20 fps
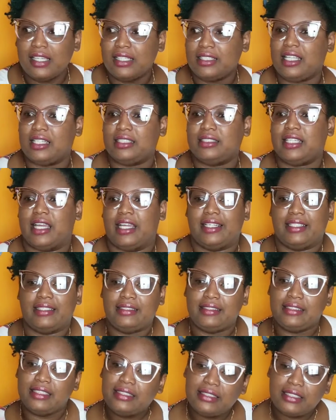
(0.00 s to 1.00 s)
that are
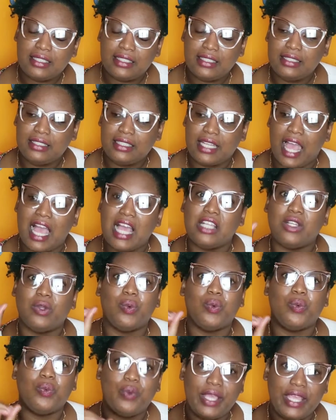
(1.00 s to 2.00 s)
sitting
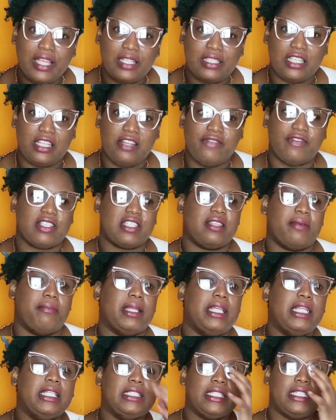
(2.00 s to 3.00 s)
and waiting for
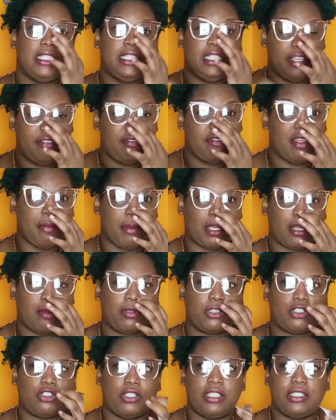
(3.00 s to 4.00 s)
somebody to give them an
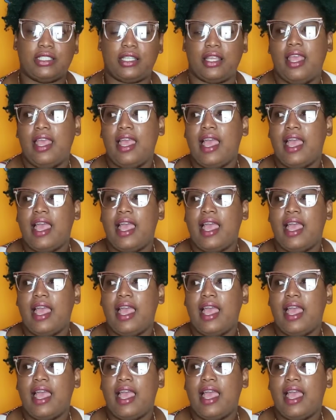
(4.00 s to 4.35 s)
opportunity.